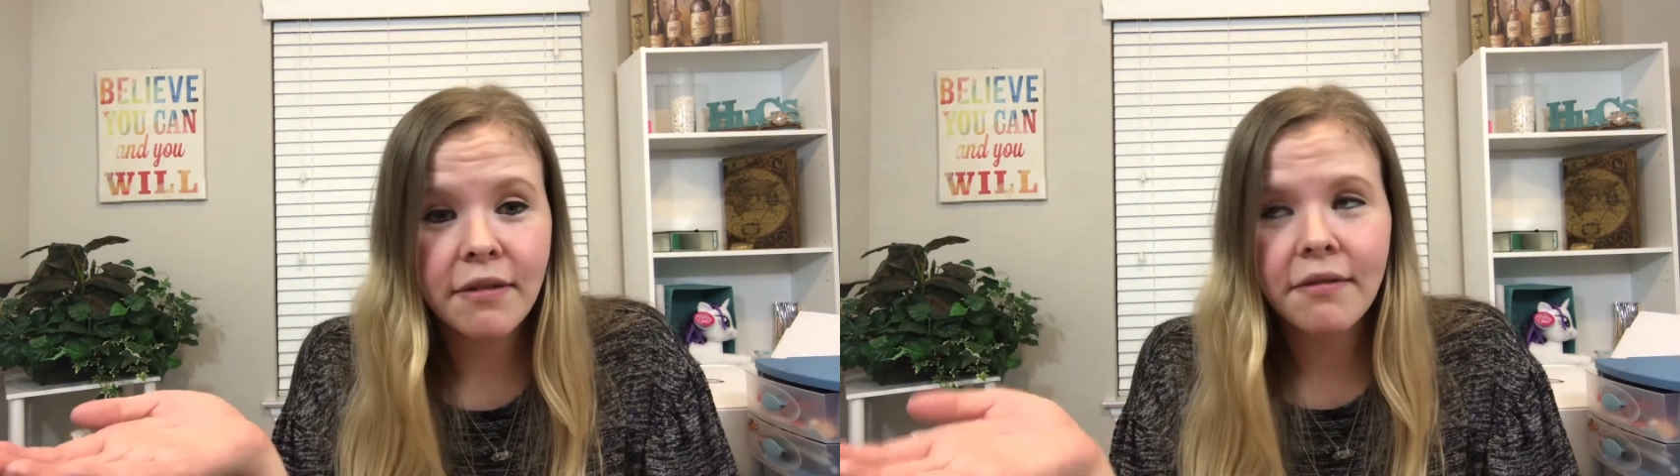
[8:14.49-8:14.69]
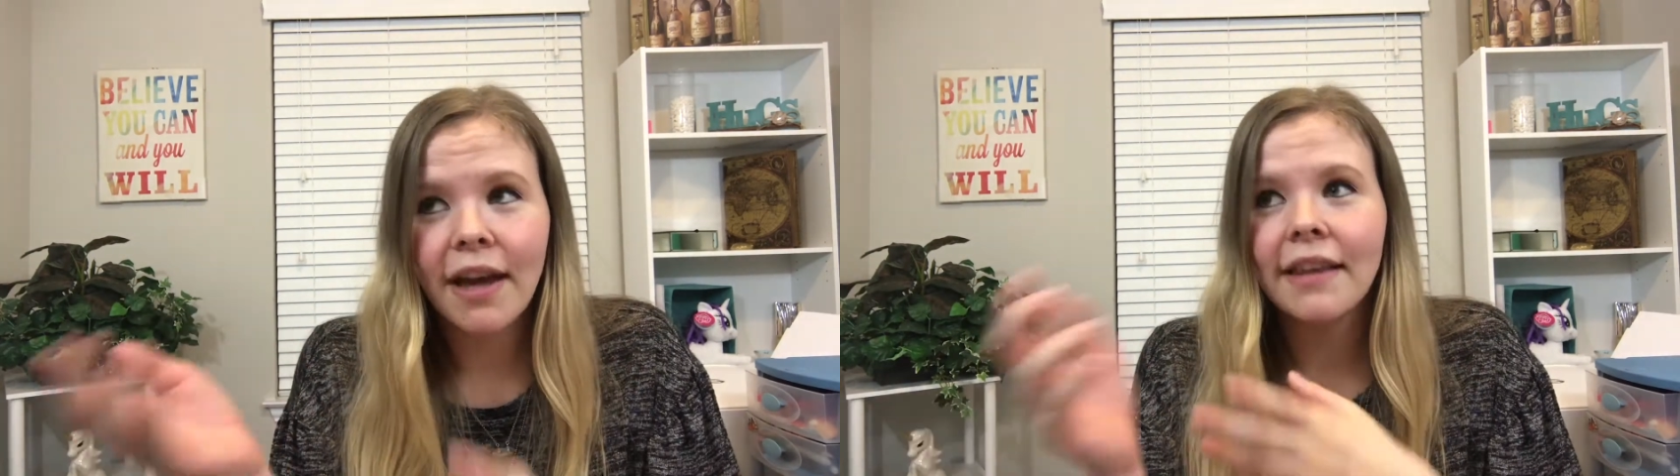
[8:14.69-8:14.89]

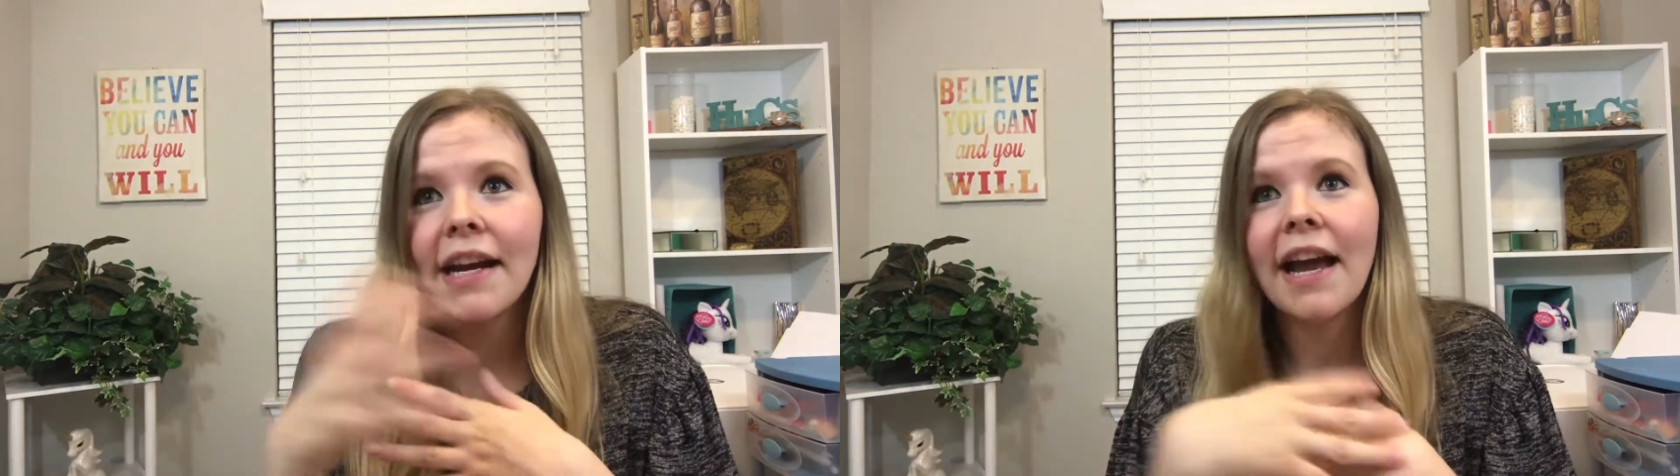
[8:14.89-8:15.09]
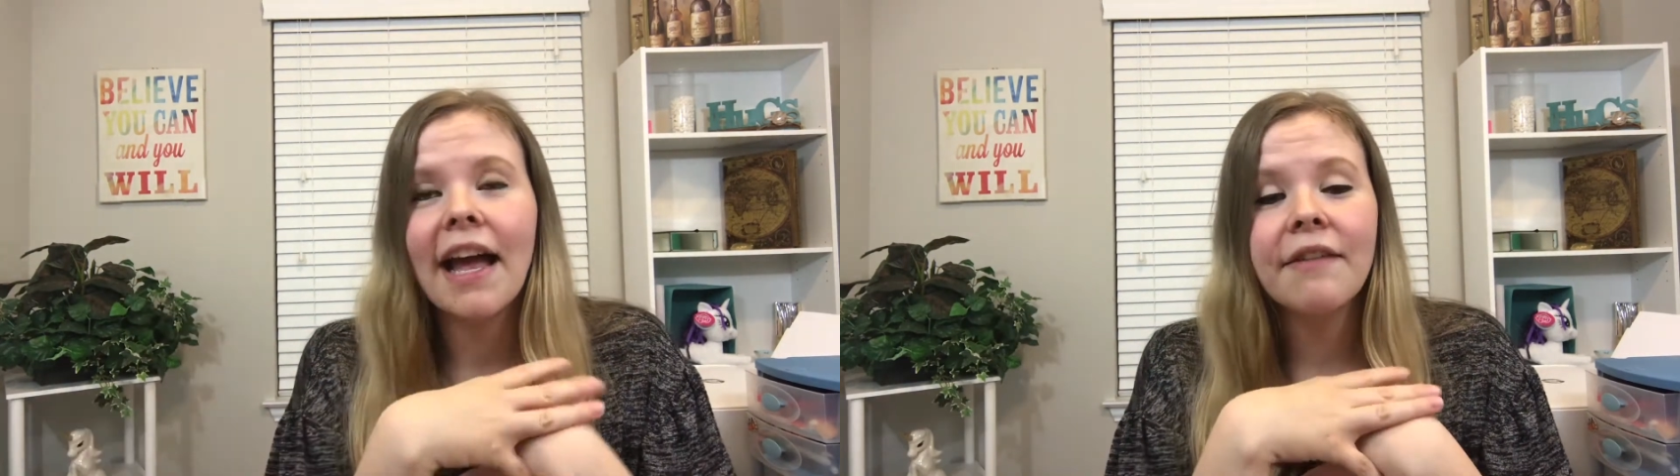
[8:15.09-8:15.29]
The fact that
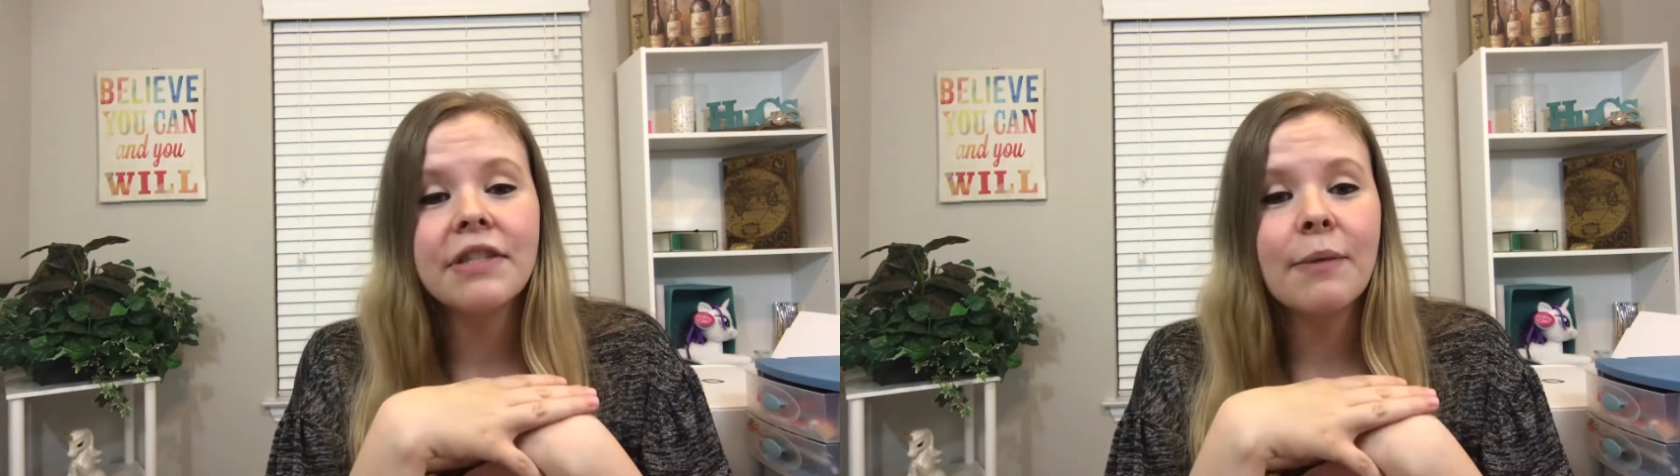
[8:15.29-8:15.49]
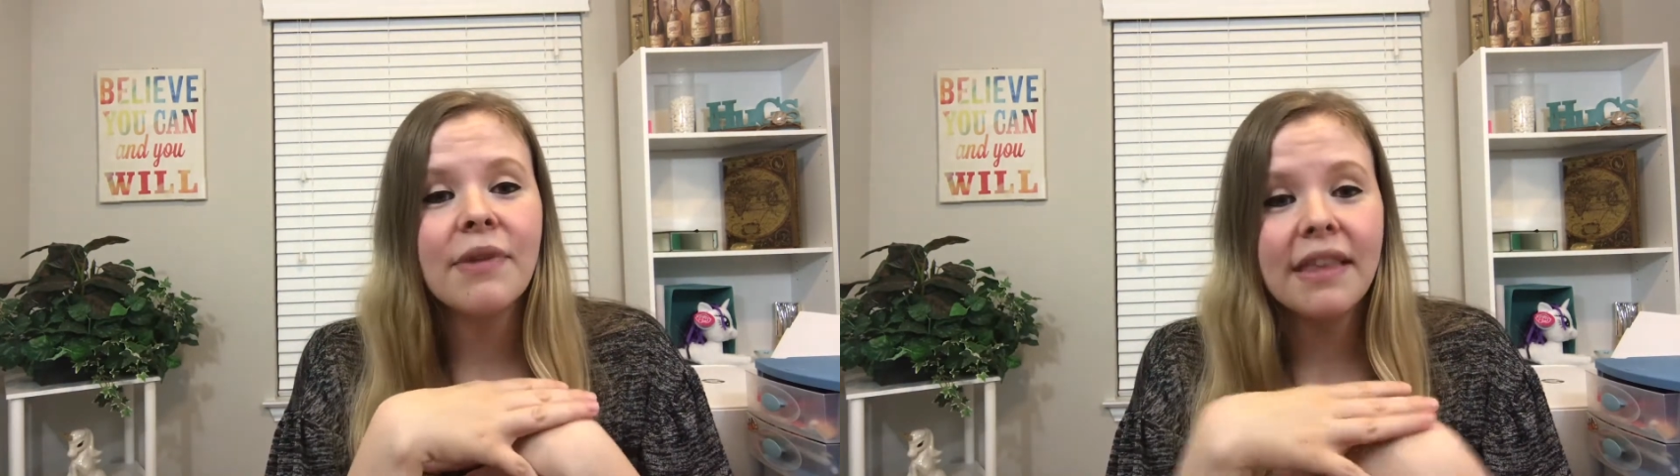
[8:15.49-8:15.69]
I have
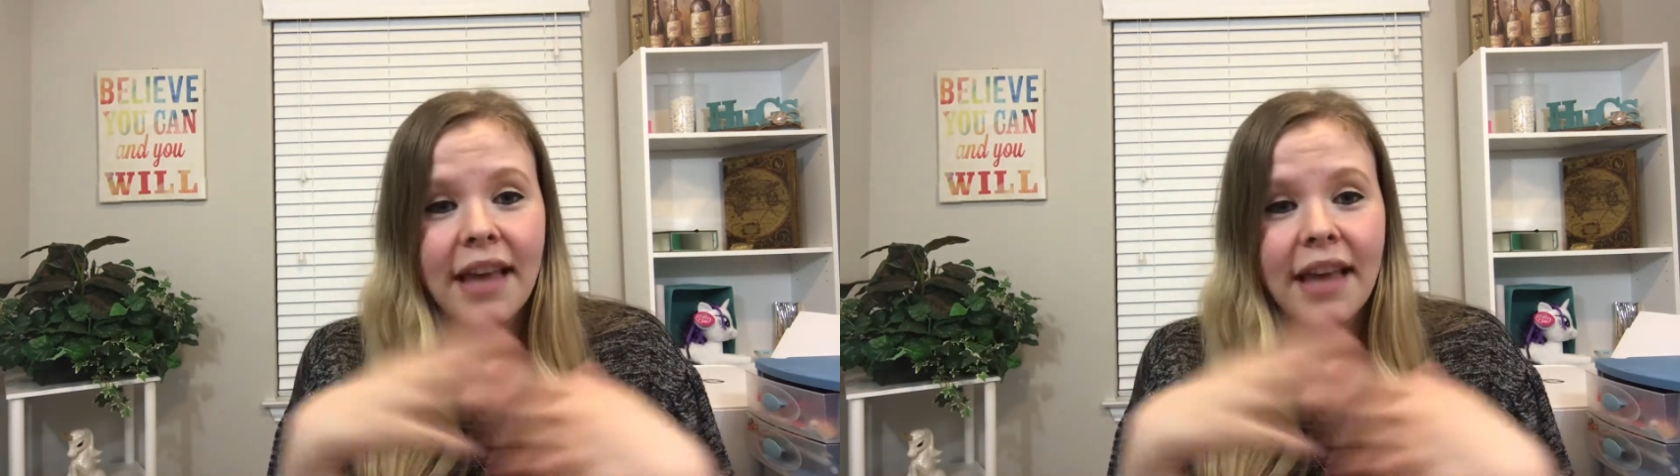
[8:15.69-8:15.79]
something